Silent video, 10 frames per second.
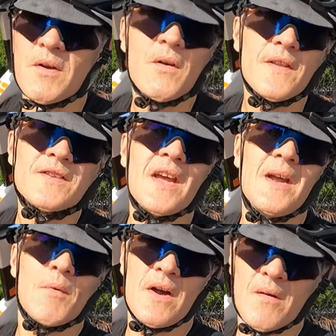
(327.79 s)
We're doing the
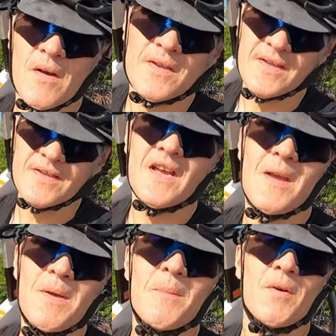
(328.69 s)
same route. We're going to see the
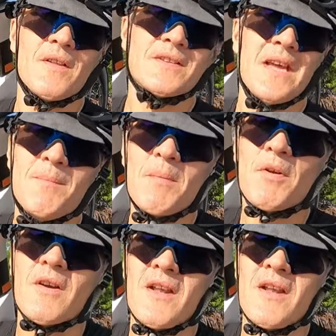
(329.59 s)
same people. The same people are